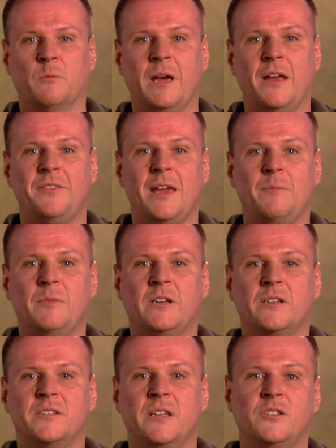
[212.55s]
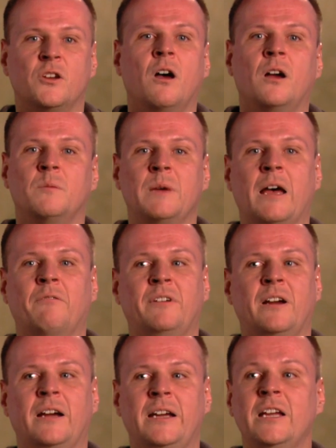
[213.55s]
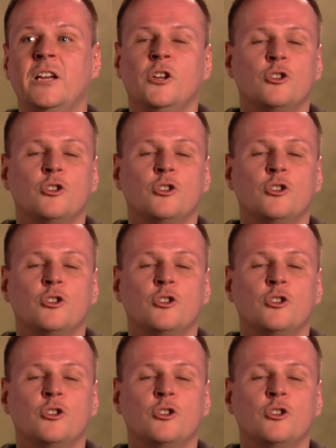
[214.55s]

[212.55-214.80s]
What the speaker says: about that because they talk about very